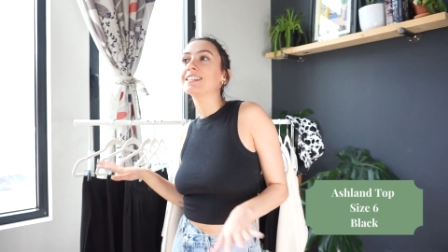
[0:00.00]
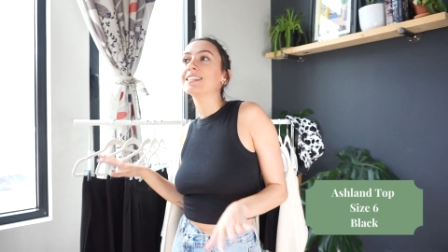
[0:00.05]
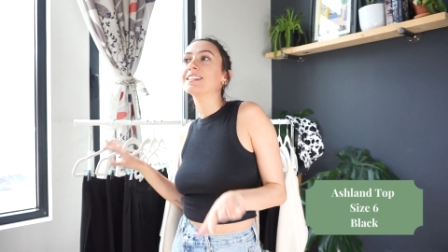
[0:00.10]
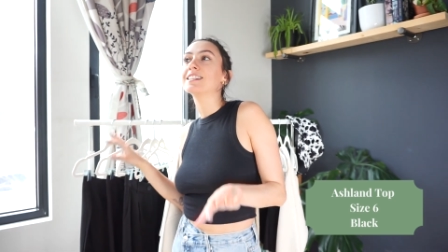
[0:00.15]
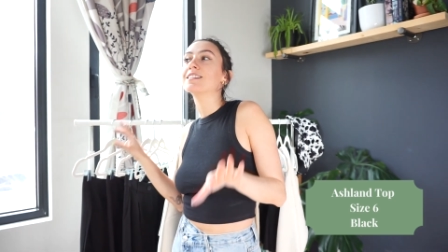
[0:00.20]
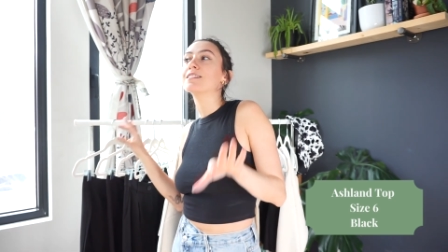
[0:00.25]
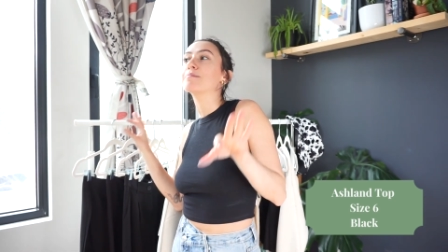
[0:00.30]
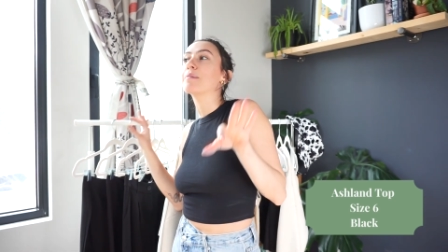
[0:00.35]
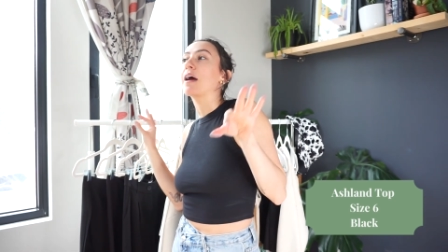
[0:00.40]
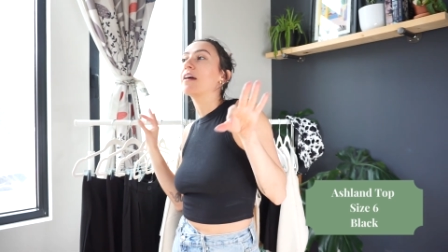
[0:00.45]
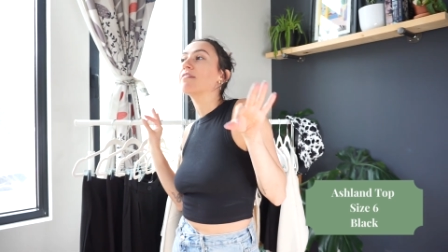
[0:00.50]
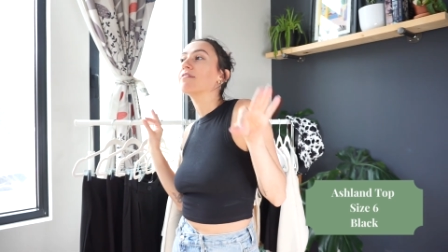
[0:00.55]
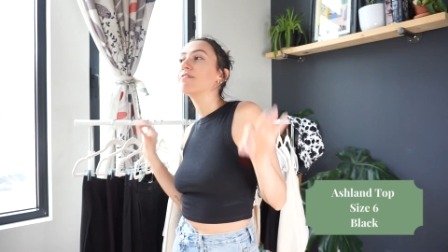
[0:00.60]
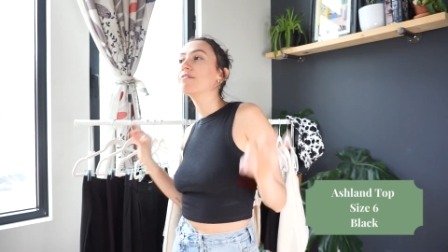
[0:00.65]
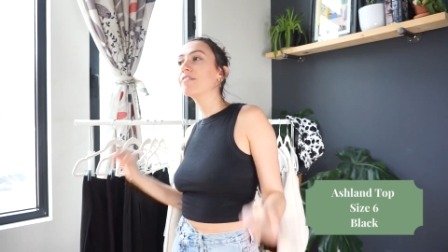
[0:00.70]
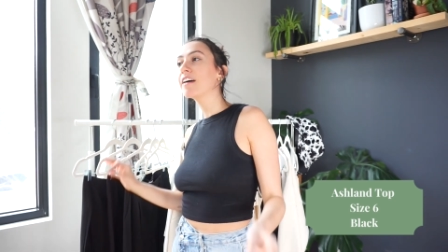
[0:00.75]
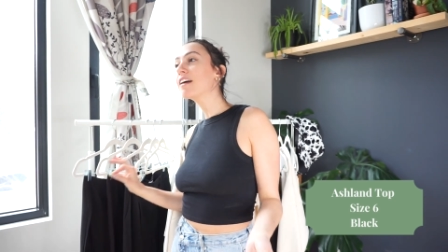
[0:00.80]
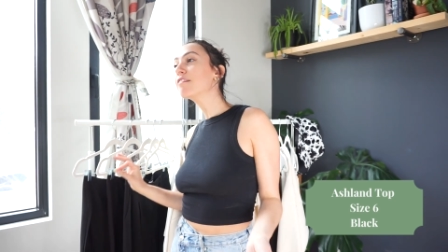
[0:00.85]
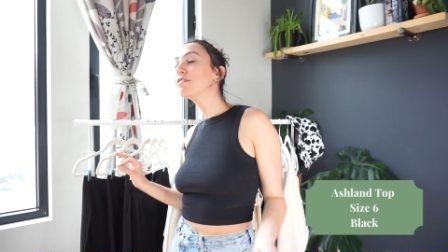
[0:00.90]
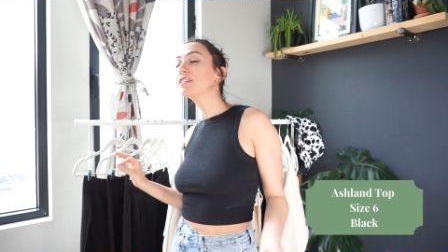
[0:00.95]
This is my
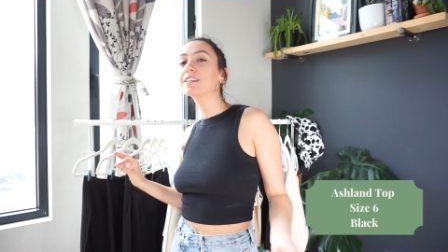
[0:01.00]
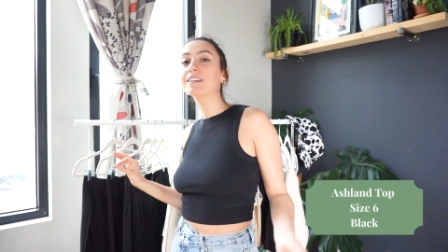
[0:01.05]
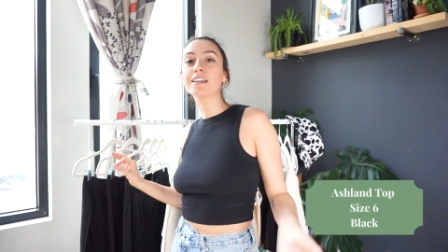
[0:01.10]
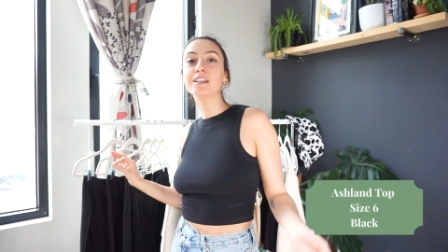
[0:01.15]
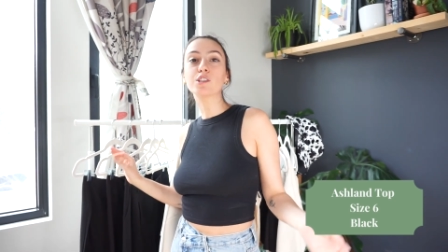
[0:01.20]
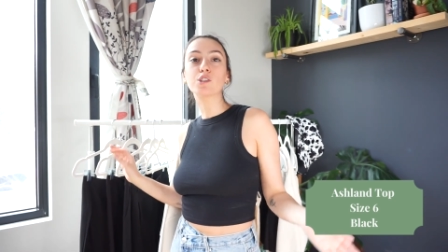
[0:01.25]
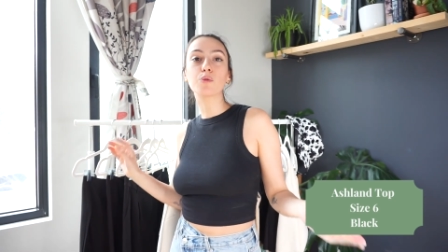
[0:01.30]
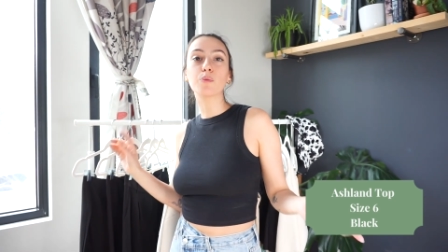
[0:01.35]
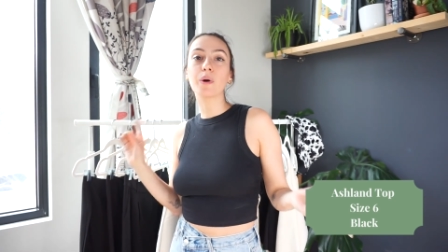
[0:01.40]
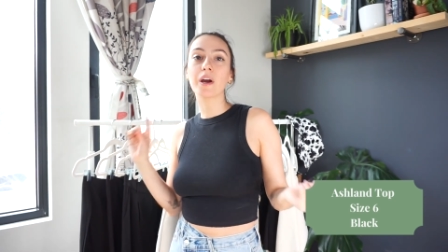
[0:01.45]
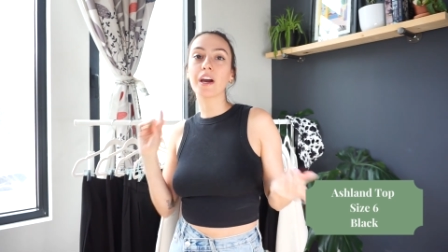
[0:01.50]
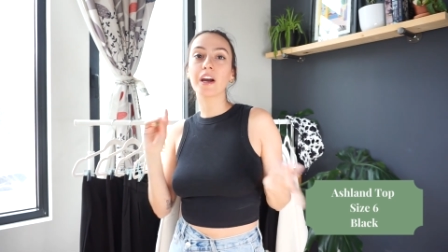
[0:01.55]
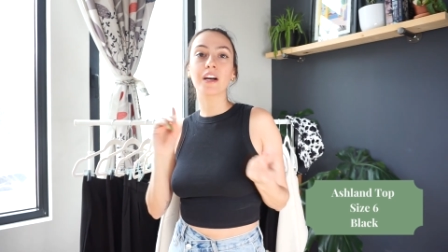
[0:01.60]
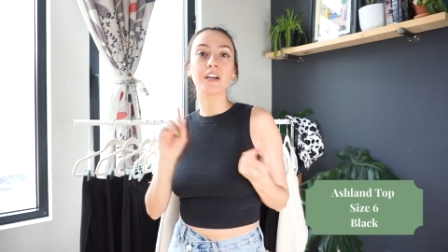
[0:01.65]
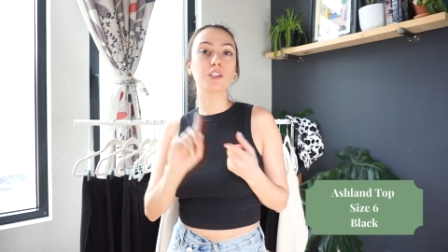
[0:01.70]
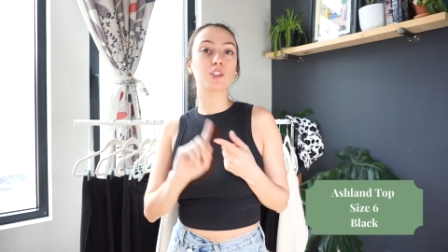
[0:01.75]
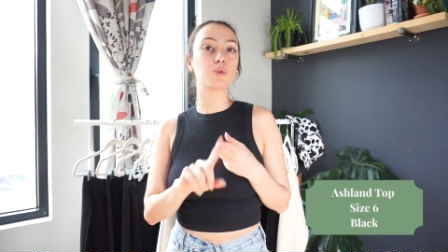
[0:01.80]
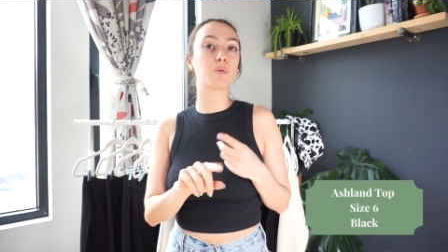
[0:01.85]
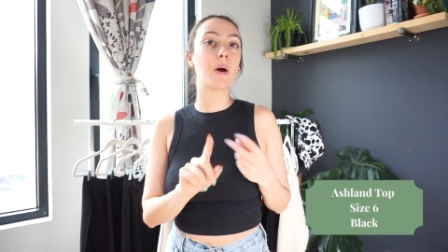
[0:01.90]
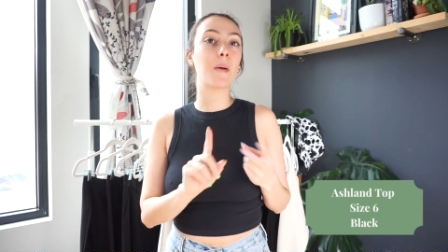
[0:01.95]
favorite thing to wear,
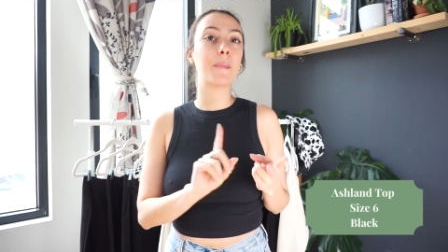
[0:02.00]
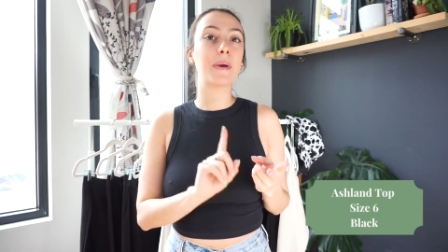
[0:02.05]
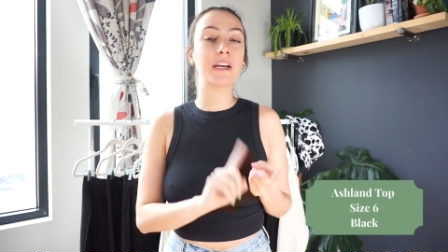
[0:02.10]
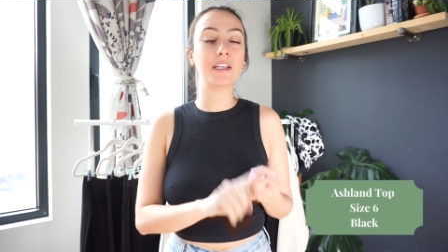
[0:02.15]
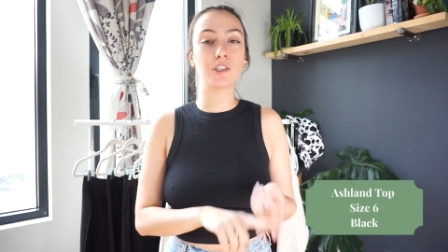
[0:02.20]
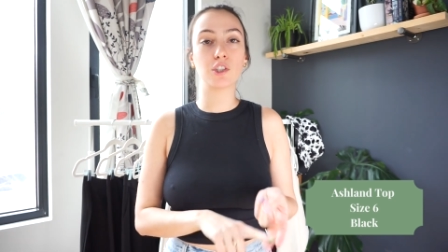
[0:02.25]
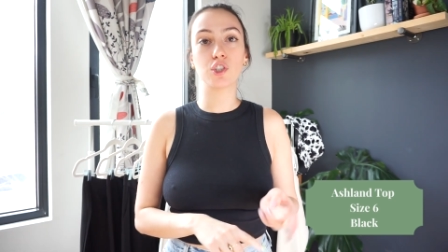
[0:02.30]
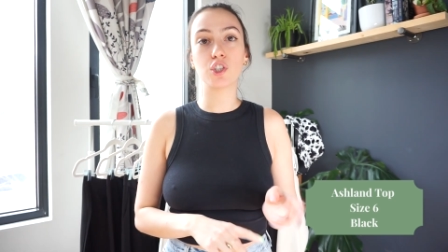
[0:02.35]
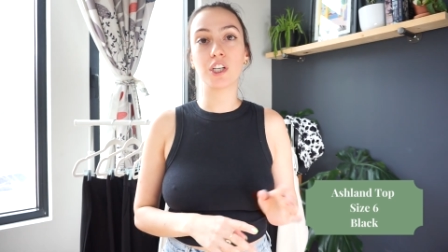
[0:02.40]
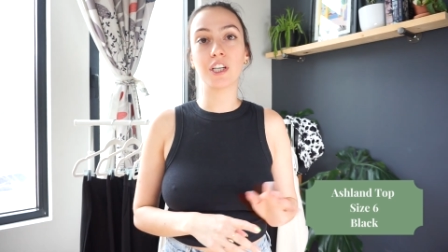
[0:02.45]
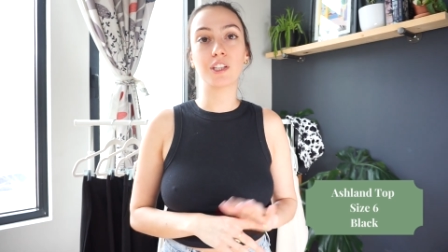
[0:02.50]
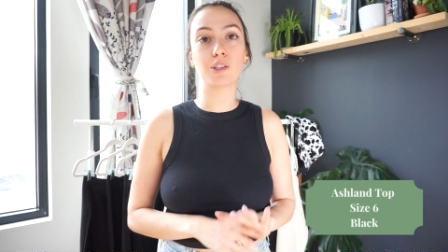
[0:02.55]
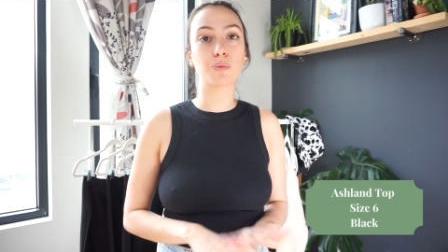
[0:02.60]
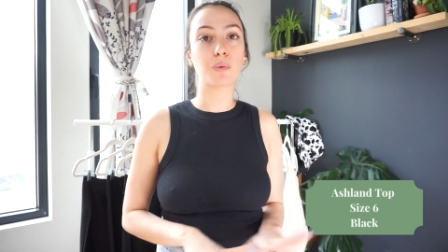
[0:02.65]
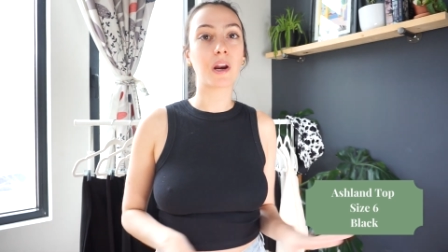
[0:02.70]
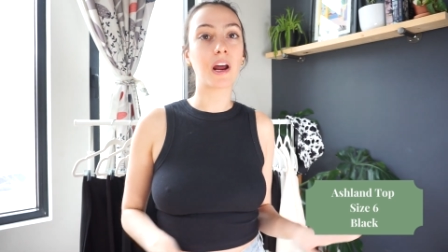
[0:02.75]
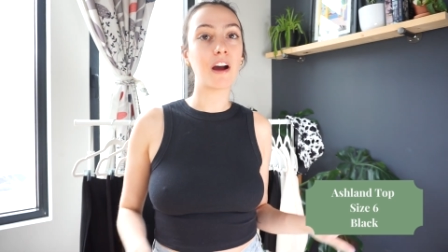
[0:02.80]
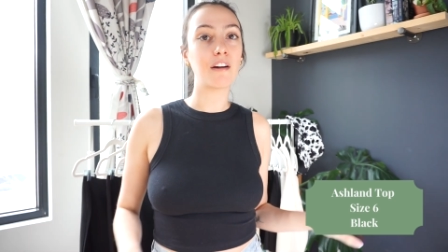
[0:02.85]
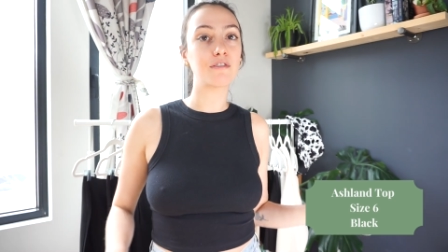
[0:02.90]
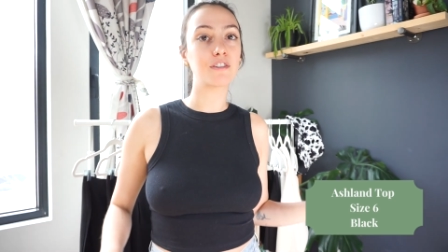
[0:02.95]
sweatpants, jeans,
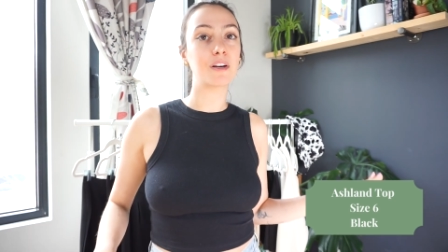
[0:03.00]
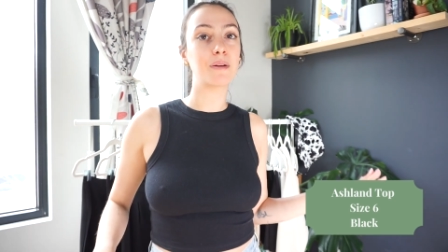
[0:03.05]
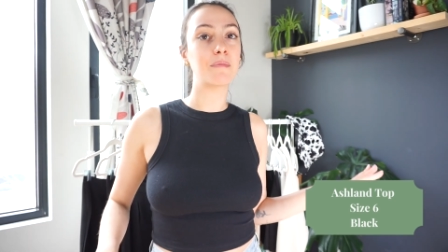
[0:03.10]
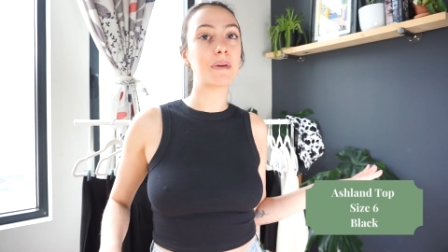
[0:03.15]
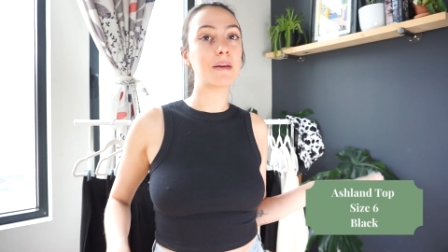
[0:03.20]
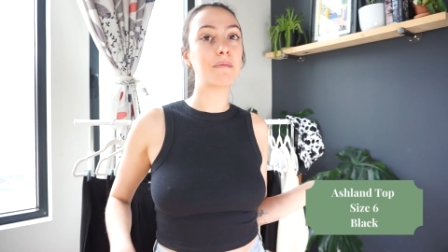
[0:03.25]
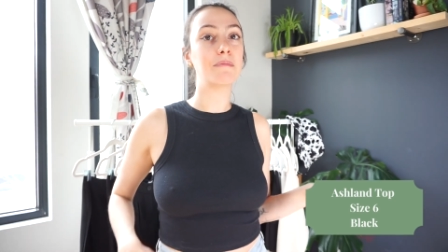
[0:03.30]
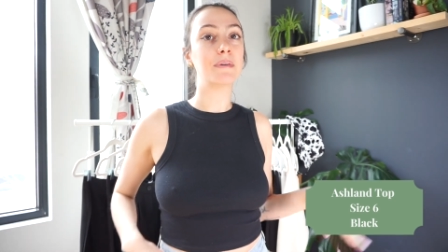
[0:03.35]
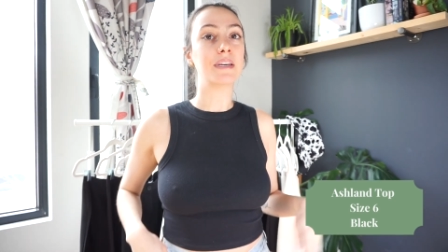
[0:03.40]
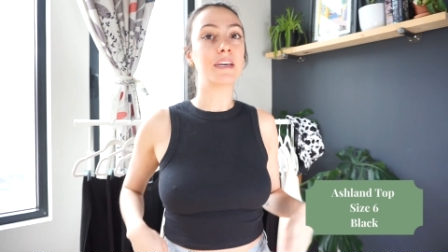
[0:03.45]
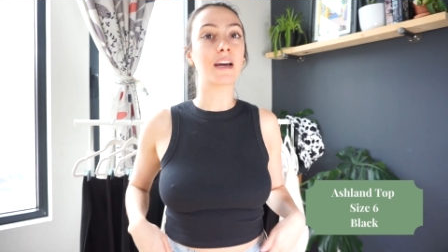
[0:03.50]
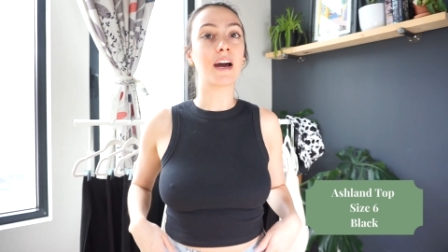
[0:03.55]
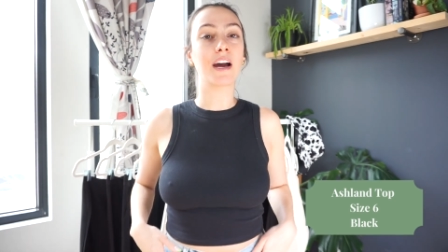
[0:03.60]
whatever it may be.